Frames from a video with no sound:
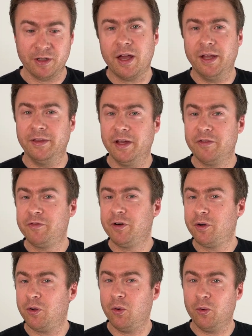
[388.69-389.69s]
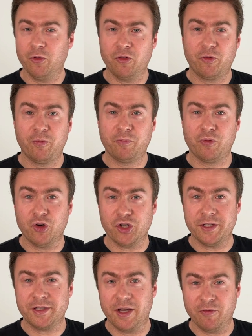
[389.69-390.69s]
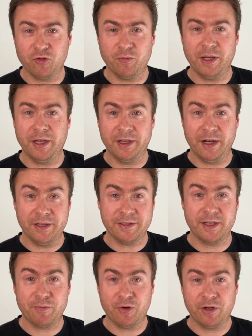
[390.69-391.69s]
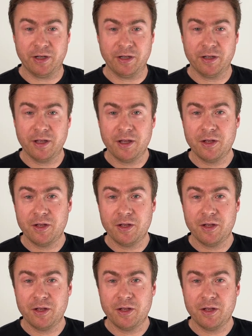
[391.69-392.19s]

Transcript: and therefore all those projects have to be analyzed separately.